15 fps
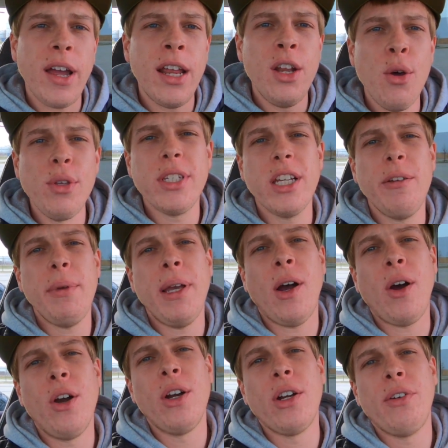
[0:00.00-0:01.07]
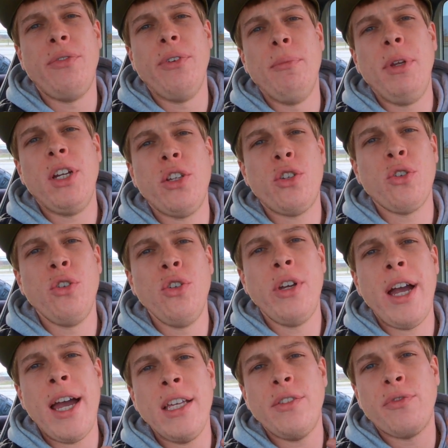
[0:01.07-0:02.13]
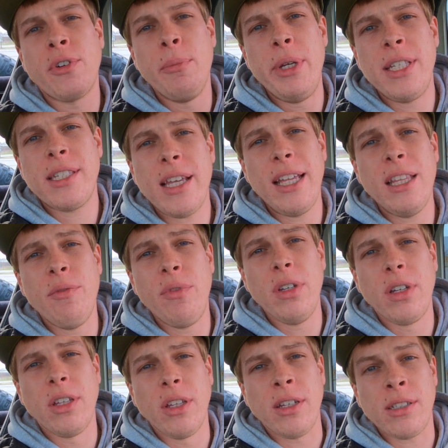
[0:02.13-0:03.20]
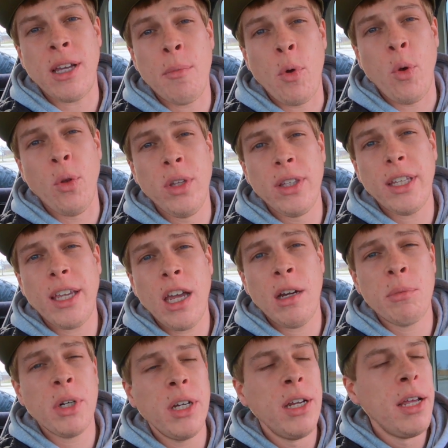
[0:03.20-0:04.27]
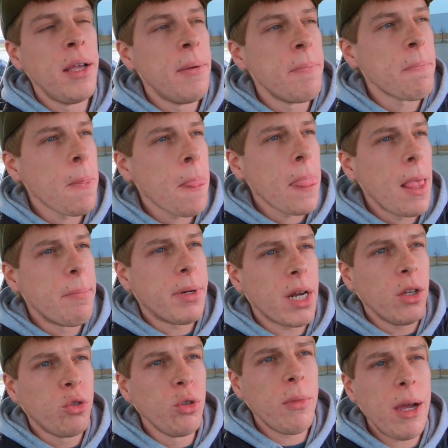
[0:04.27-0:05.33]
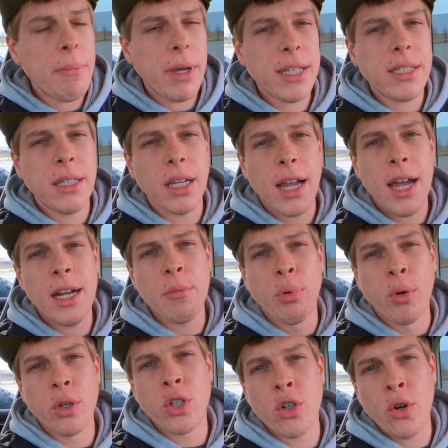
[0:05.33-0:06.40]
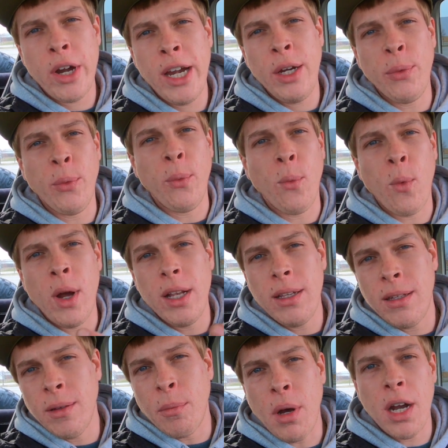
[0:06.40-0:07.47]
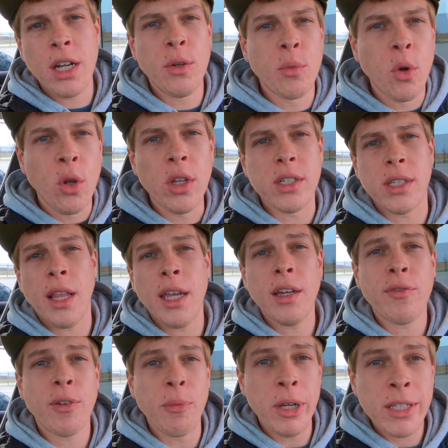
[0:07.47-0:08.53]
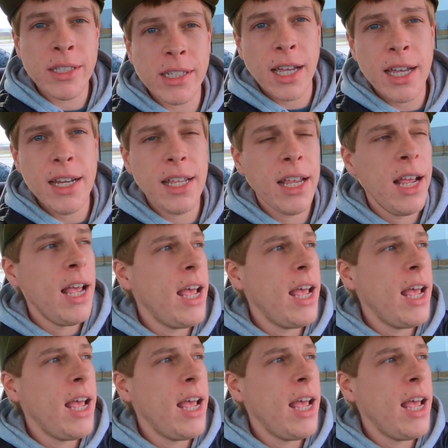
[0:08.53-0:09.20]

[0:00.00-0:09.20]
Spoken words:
I know it's going to be harder for me to show you guys from inside the vehicle because I'm holding the camera, but I'll do my best to kind of portray what the body roll is like from inside.